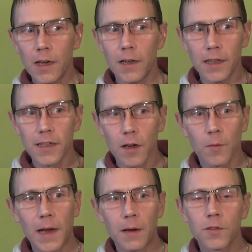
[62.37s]
At least I'll
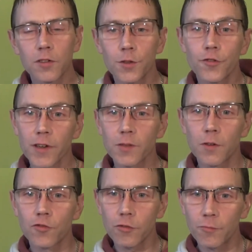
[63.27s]
be able to address
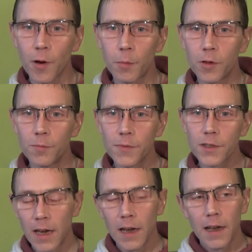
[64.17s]
my drug problems.